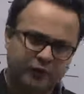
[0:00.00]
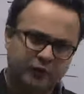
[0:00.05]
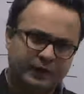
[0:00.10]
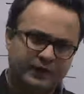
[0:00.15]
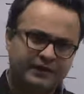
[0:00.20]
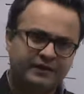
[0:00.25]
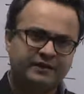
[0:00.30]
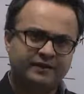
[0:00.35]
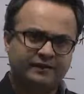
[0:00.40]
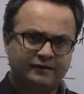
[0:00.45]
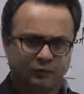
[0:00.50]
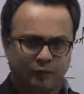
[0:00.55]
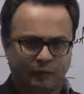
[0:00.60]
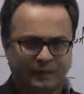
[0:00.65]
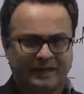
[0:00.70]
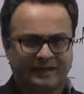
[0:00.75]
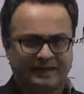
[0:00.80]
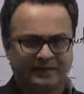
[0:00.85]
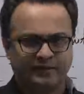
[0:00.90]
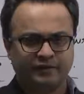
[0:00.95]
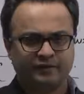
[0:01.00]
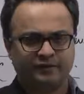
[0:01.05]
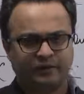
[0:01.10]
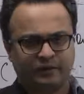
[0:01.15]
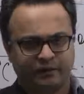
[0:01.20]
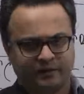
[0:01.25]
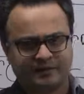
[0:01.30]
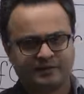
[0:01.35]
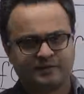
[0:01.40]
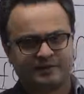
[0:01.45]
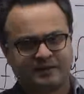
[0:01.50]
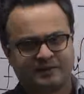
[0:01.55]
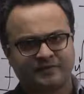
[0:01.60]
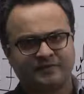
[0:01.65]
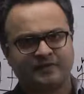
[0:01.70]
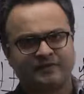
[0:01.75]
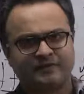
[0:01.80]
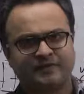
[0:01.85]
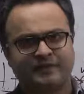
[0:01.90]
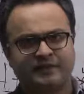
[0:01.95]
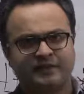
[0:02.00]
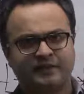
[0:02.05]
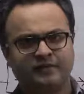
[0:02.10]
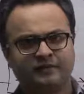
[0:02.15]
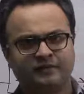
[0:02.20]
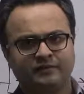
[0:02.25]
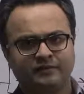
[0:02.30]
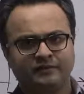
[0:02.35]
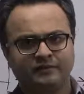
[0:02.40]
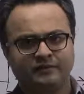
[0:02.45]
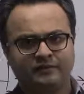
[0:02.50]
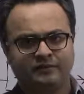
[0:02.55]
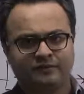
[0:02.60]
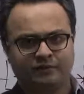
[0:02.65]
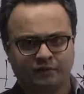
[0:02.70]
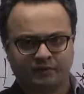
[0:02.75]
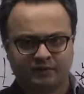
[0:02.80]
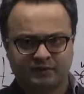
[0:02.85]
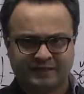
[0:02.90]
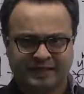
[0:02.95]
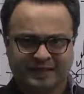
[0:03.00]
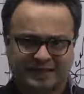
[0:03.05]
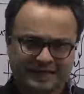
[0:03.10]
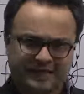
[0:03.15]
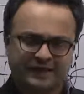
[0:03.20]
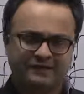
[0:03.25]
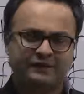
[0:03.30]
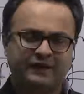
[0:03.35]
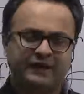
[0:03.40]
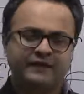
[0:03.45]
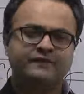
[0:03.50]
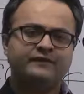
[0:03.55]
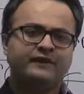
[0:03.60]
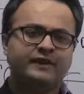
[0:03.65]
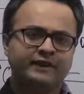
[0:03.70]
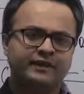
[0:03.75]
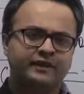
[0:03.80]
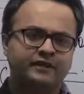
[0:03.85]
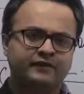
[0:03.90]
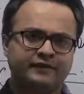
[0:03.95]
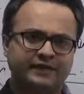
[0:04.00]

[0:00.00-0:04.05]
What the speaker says: one specific value of, for any one value of